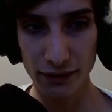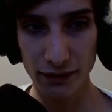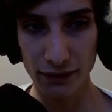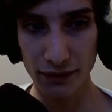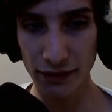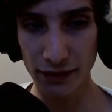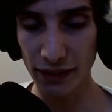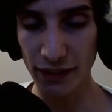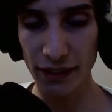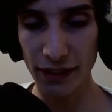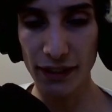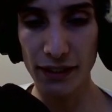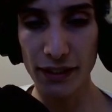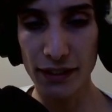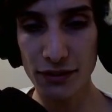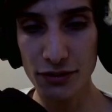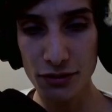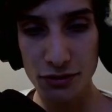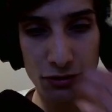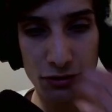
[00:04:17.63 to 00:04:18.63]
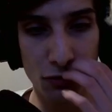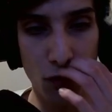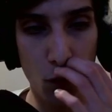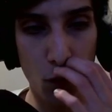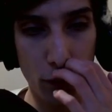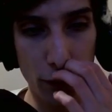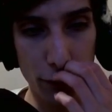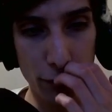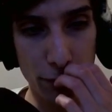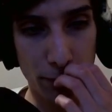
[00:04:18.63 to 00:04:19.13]
it's just so
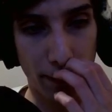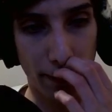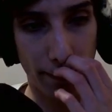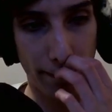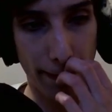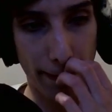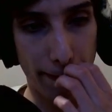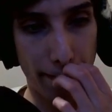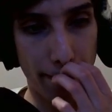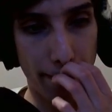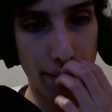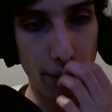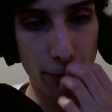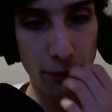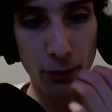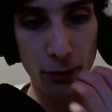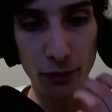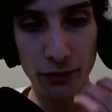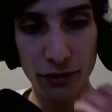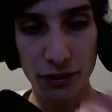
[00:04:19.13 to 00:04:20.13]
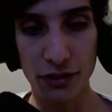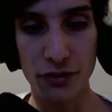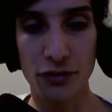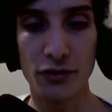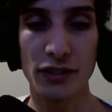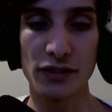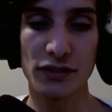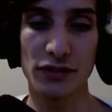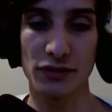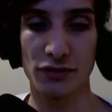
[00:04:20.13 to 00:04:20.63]
weird to me that not only you
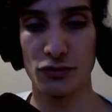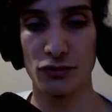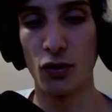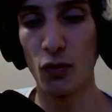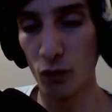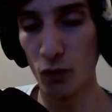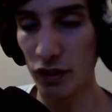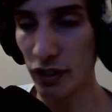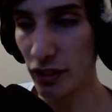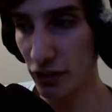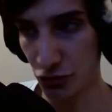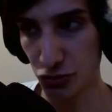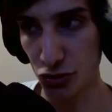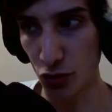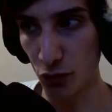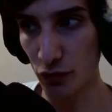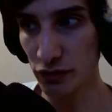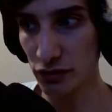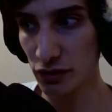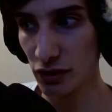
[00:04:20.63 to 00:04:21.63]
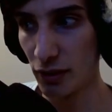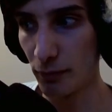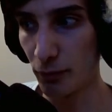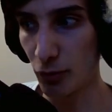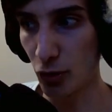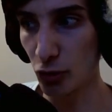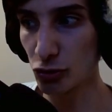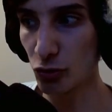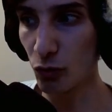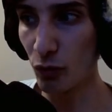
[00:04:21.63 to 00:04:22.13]
guys don't want to show it, but
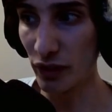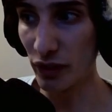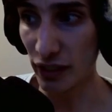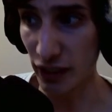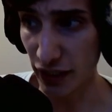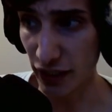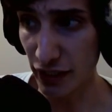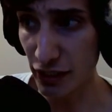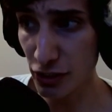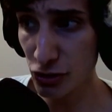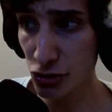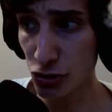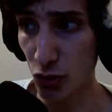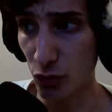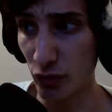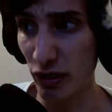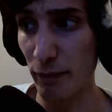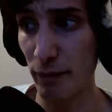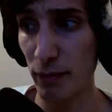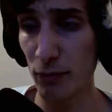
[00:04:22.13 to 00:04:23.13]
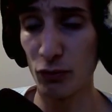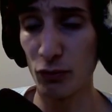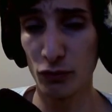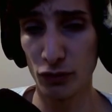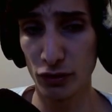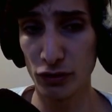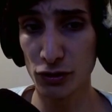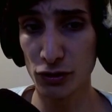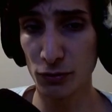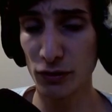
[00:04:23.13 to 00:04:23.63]
also when it is shown and people
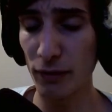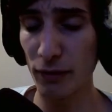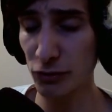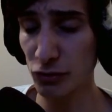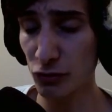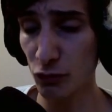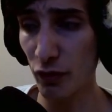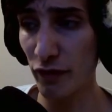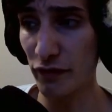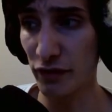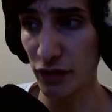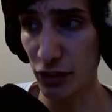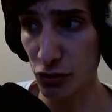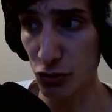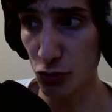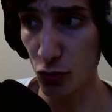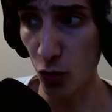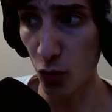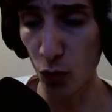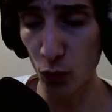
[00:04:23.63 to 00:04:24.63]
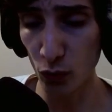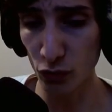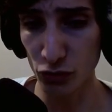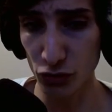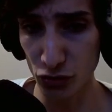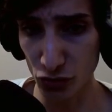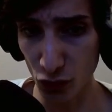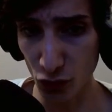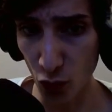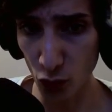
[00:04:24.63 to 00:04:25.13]
respond the opposite way, that you
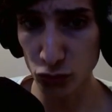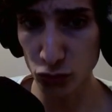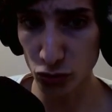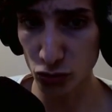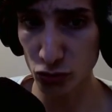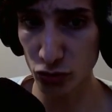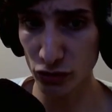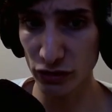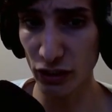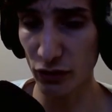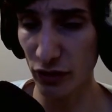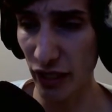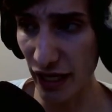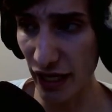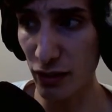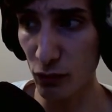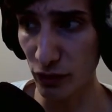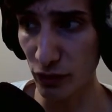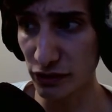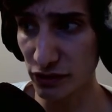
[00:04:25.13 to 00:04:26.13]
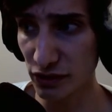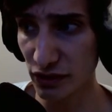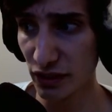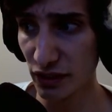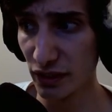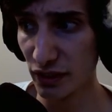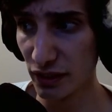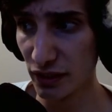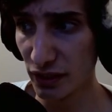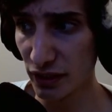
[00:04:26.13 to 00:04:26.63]
also took it down anyways.
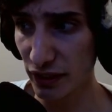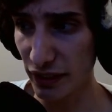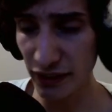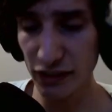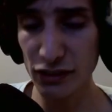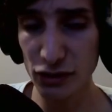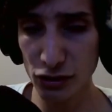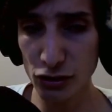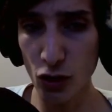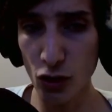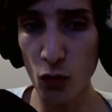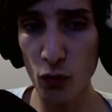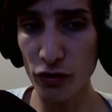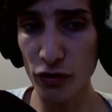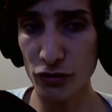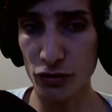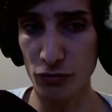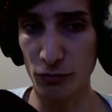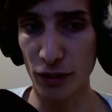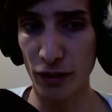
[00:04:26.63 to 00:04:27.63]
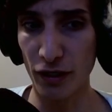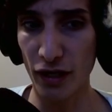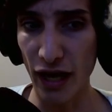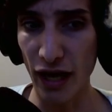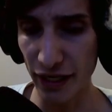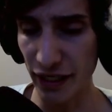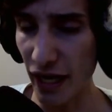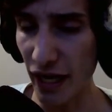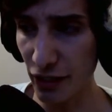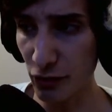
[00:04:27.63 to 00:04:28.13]
It is so weird to me,
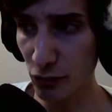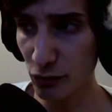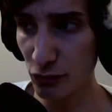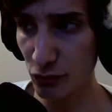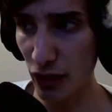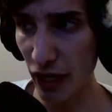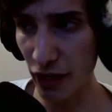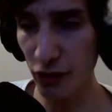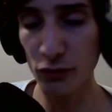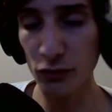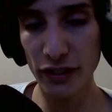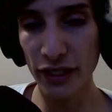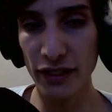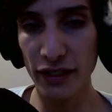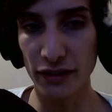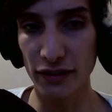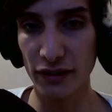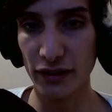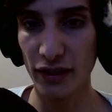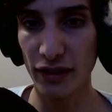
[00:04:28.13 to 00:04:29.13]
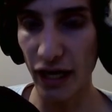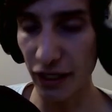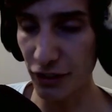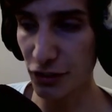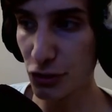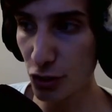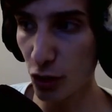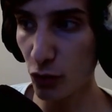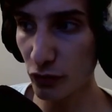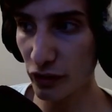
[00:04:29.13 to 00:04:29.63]
and I don't, I don't get it. I
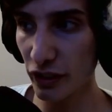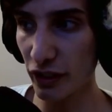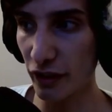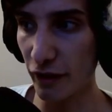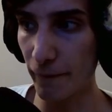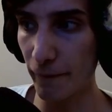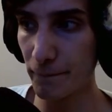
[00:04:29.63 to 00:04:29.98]
don't get it.